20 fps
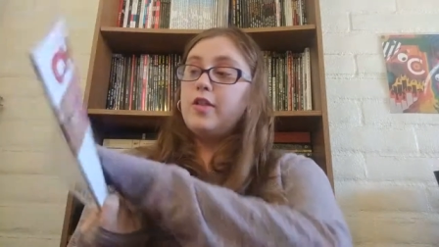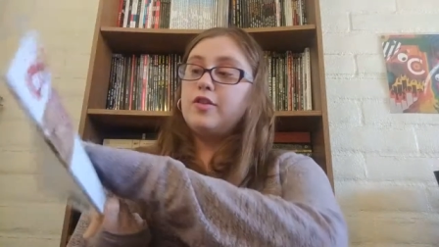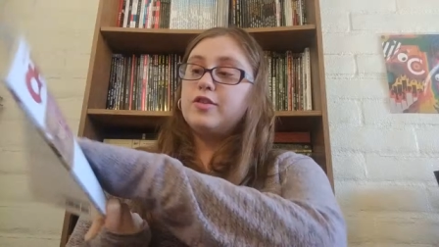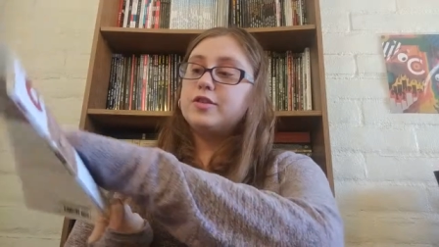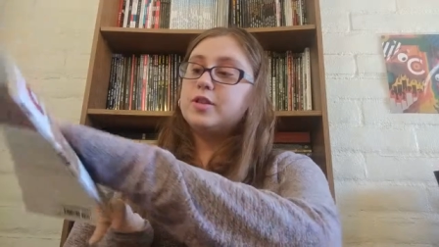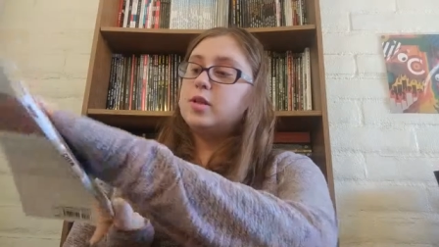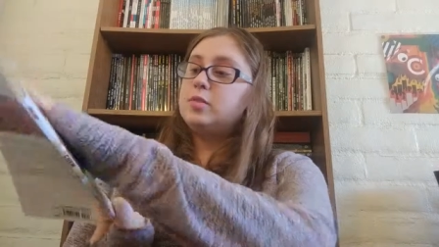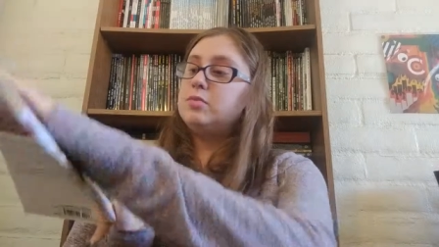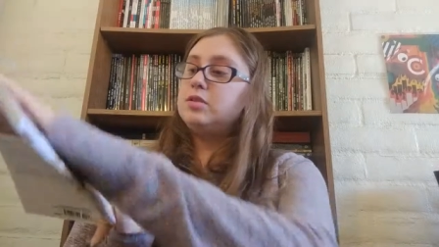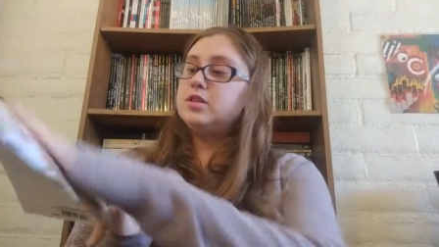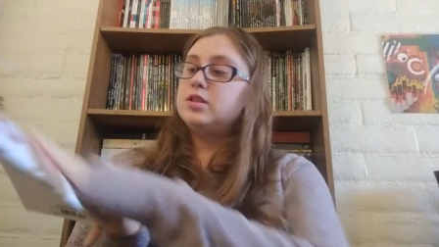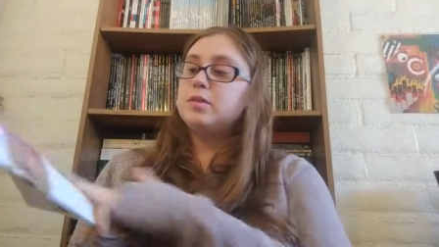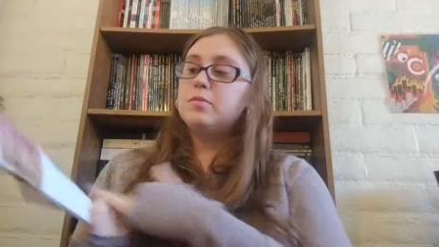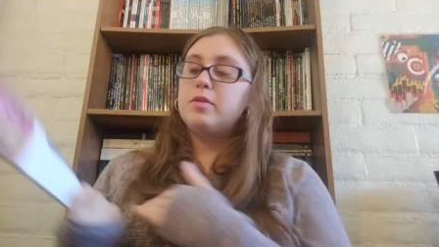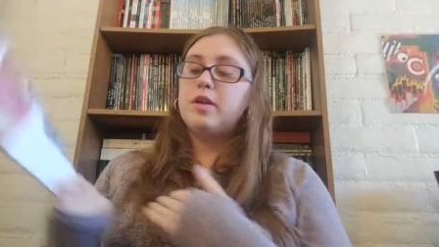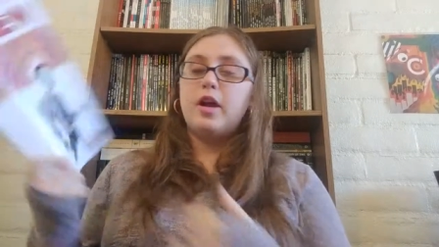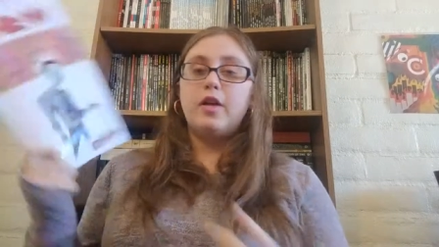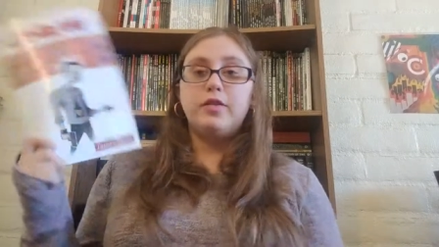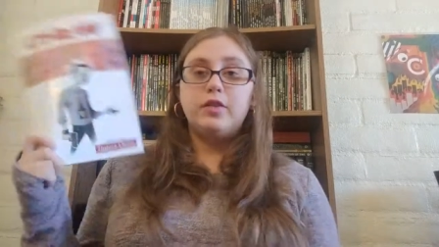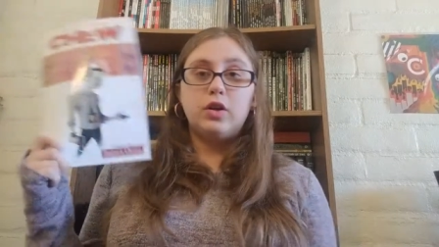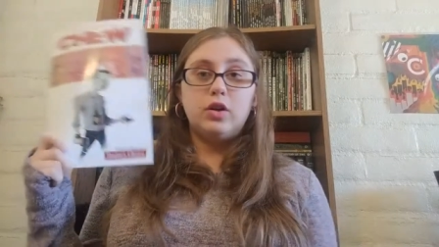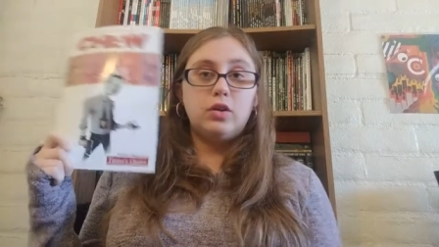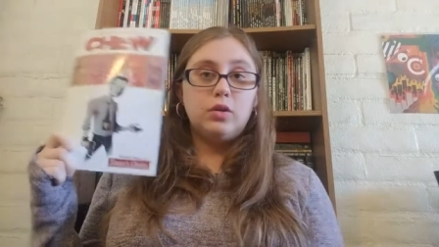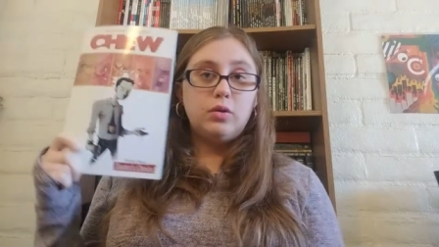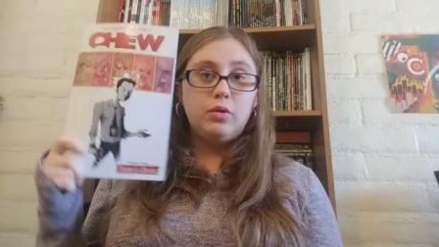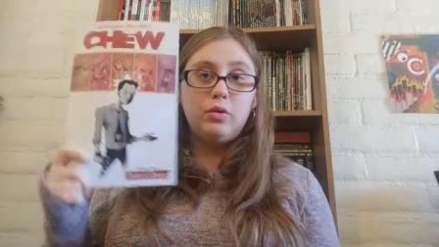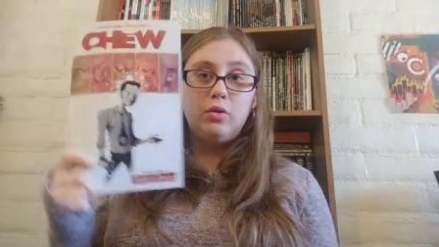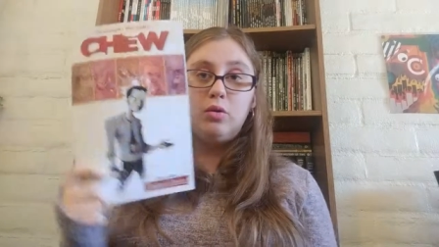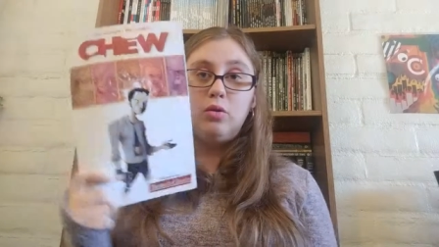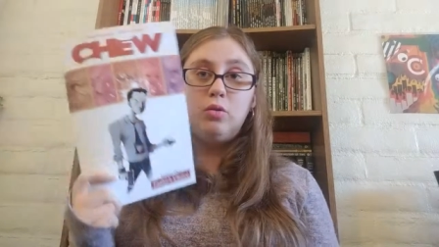and there's going to be someone out there
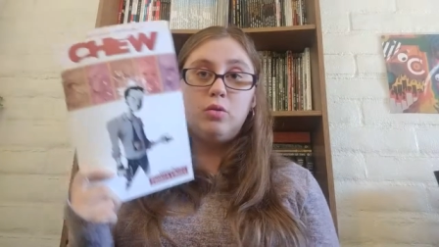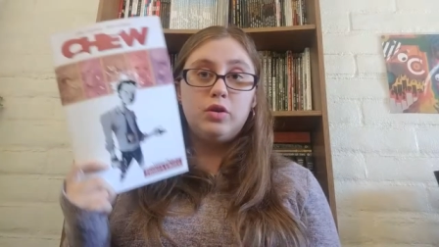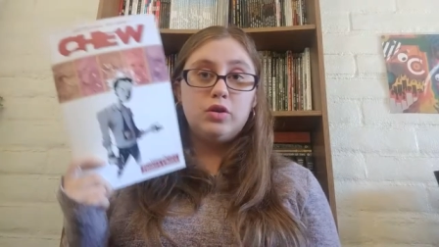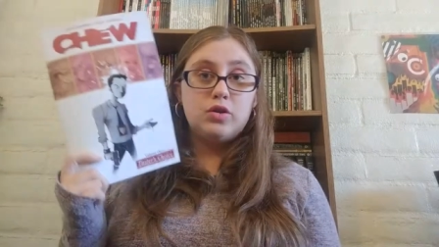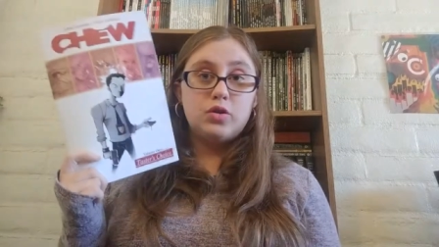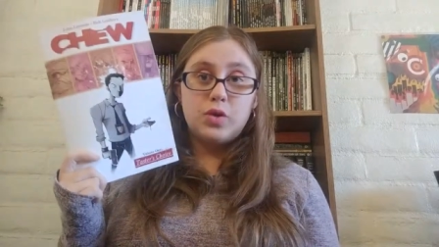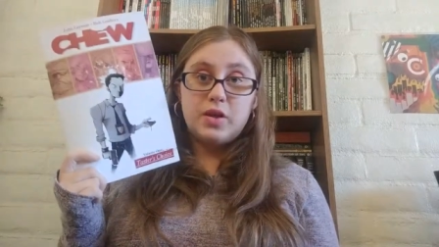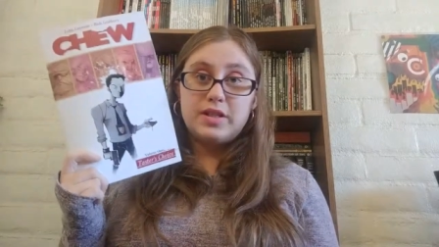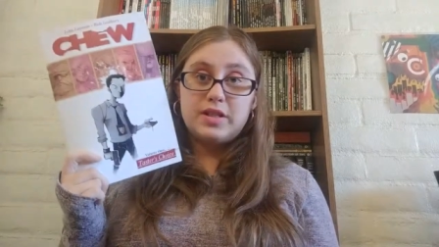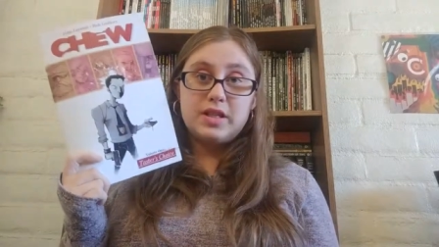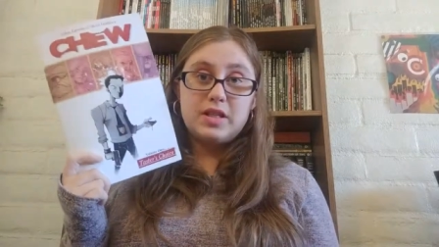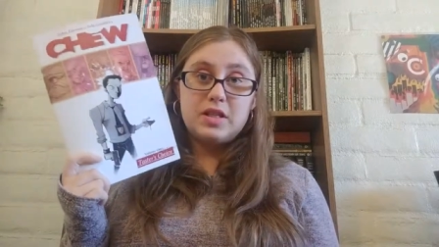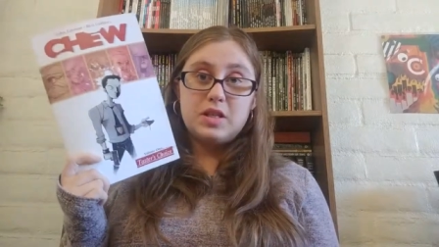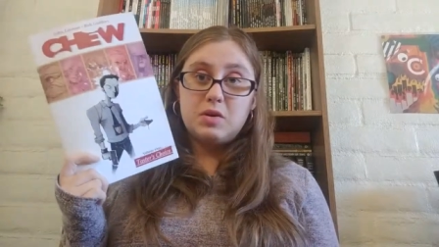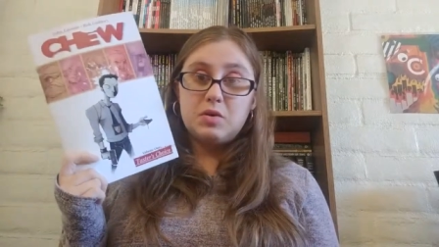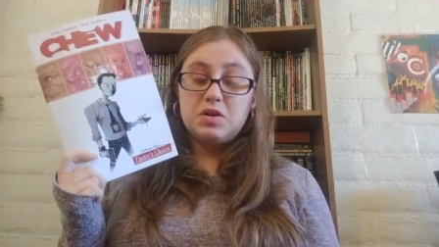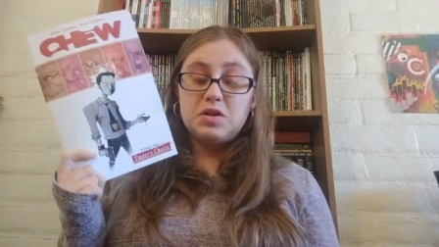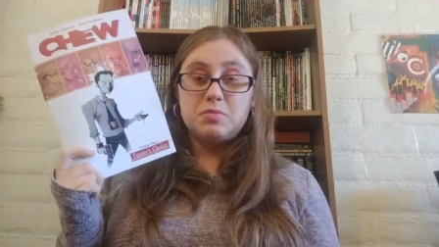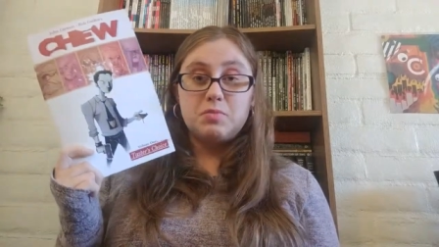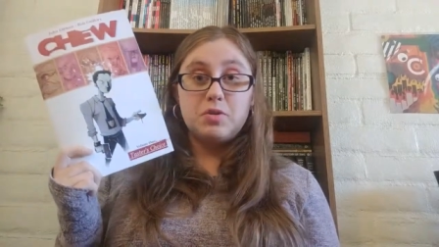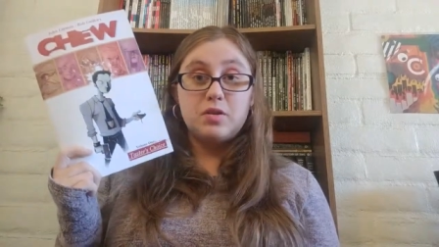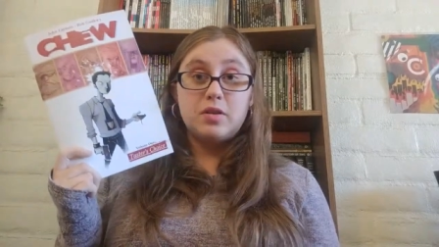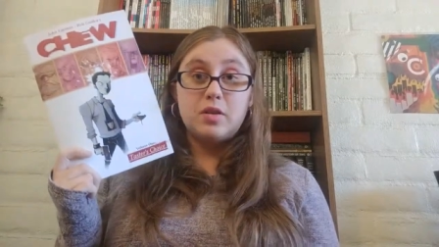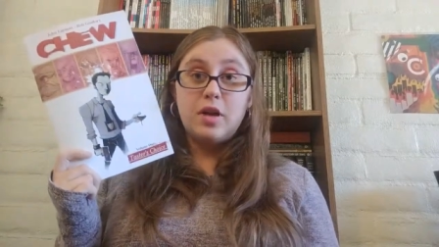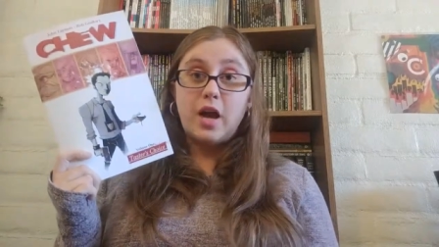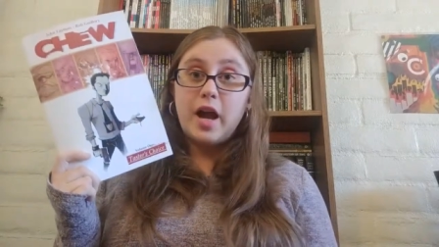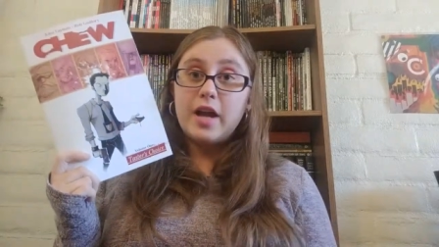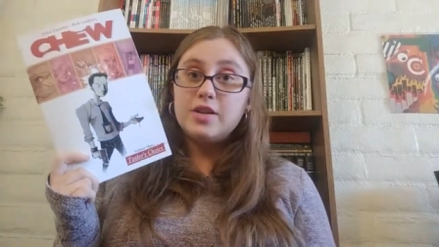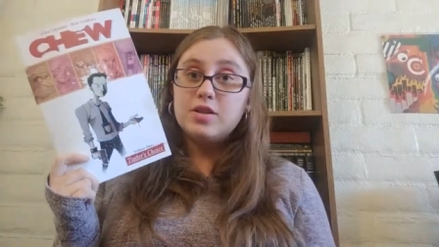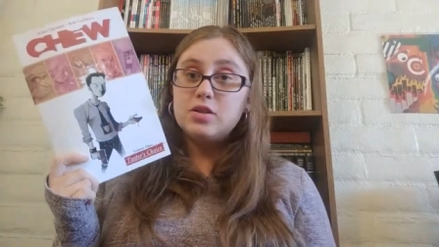who enjoys this series more
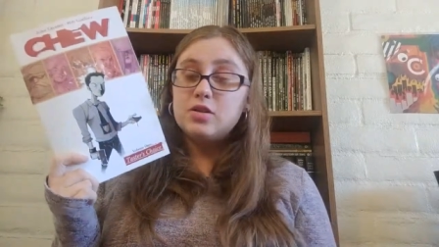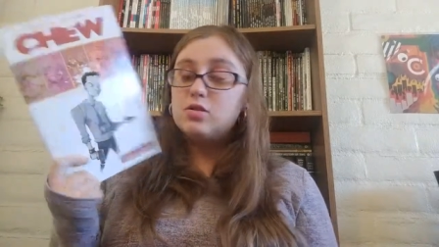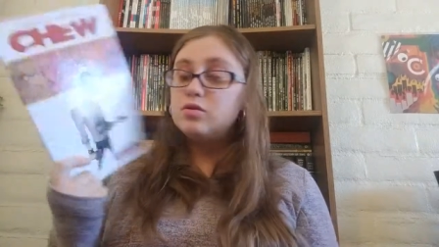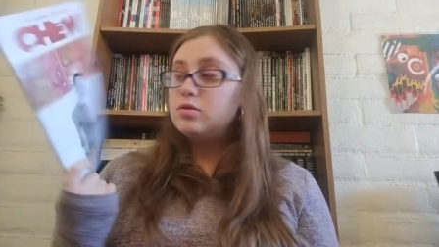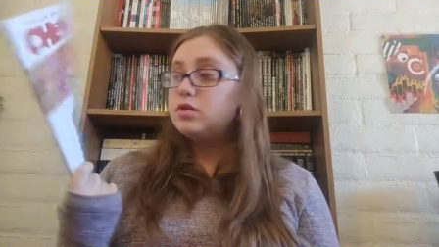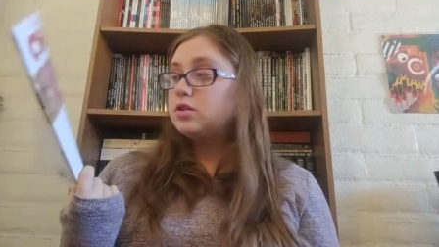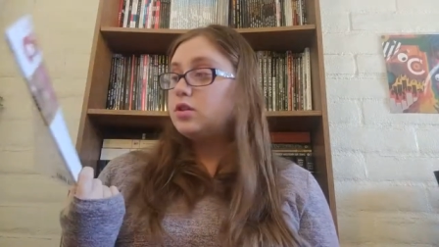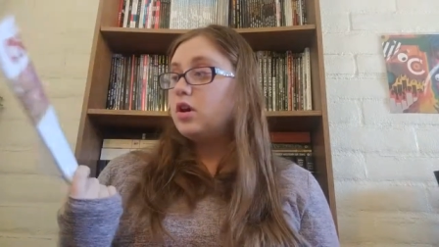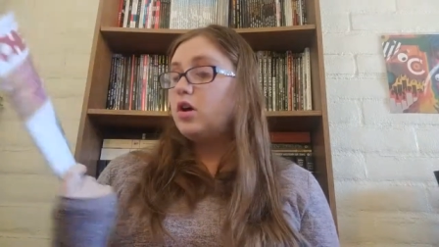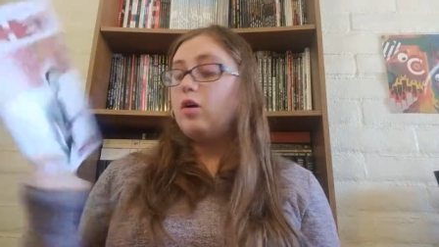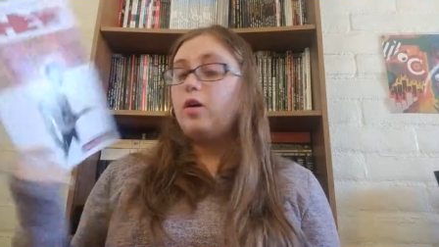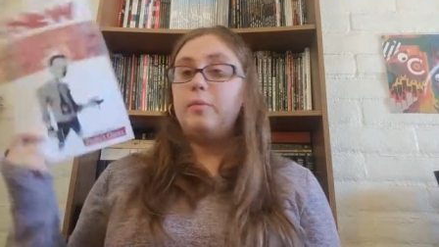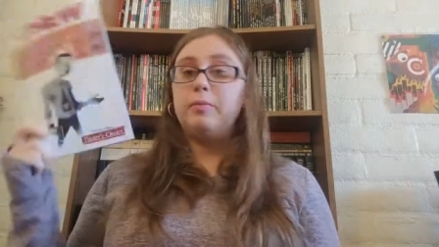than i do so